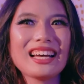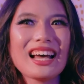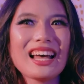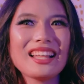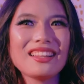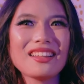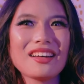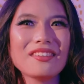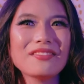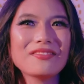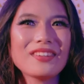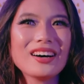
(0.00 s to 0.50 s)
I
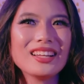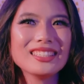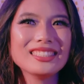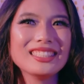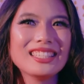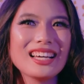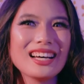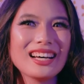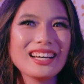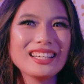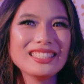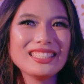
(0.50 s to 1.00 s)
love Von
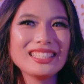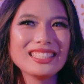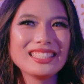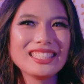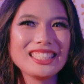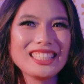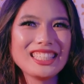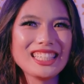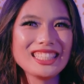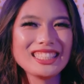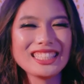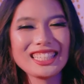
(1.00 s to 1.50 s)
Dutch. It's
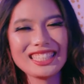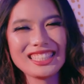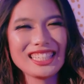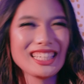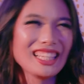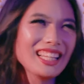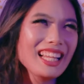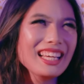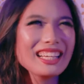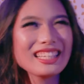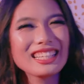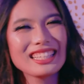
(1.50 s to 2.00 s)
just such a
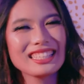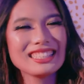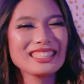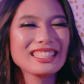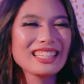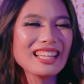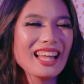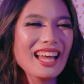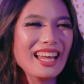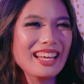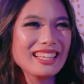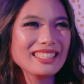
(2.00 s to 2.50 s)
like
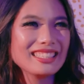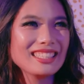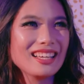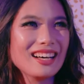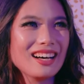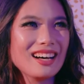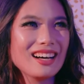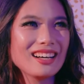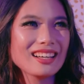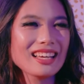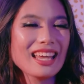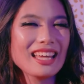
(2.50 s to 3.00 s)
slay
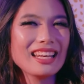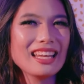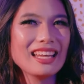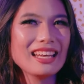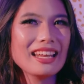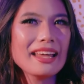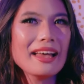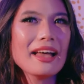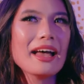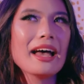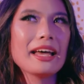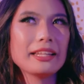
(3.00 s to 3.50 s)
song. And then
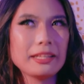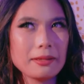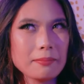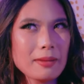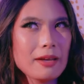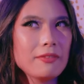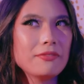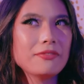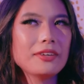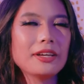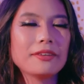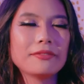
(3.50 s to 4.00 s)
I think my
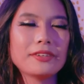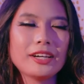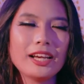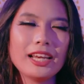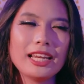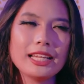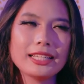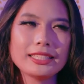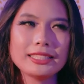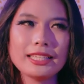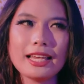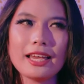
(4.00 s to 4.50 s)
favorite
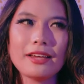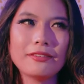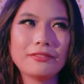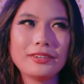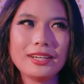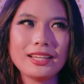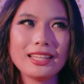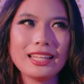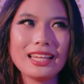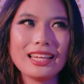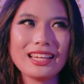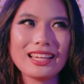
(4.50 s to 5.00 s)
is
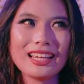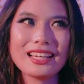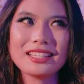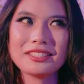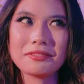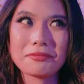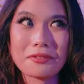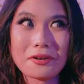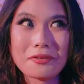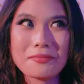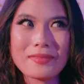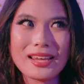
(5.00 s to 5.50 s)
Everything is
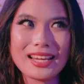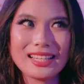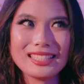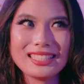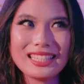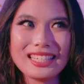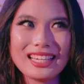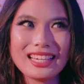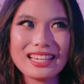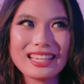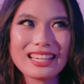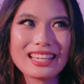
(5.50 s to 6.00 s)

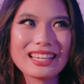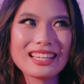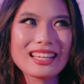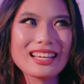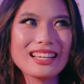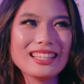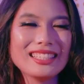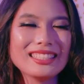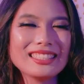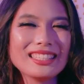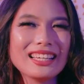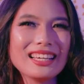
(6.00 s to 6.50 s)
Romantic
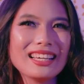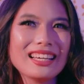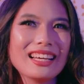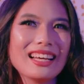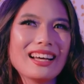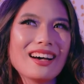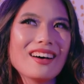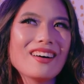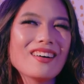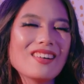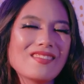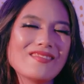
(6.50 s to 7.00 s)
because
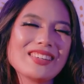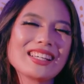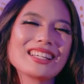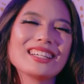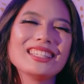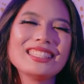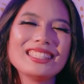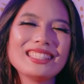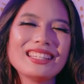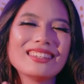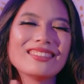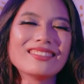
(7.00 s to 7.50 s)
oh my
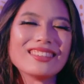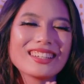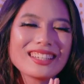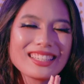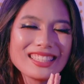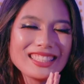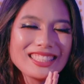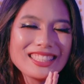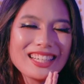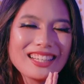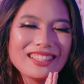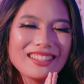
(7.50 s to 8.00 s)
gosh, the
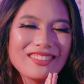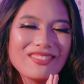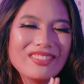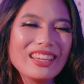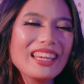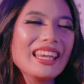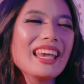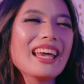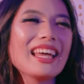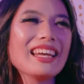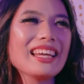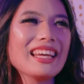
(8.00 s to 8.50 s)
orchestra in the
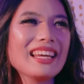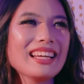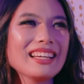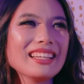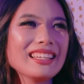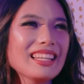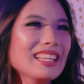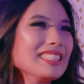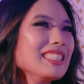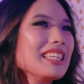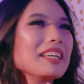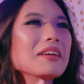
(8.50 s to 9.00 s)
beginning,
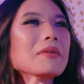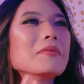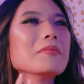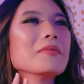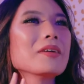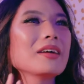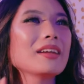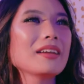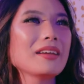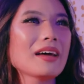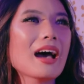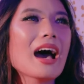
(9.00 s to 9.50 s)
that's like
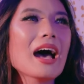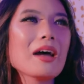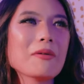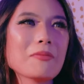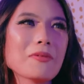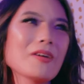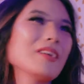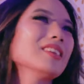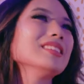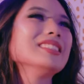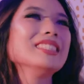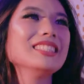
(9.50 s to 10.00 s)
what I
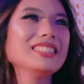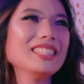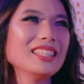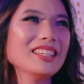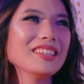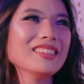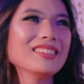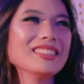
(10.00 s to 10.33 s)
want to do.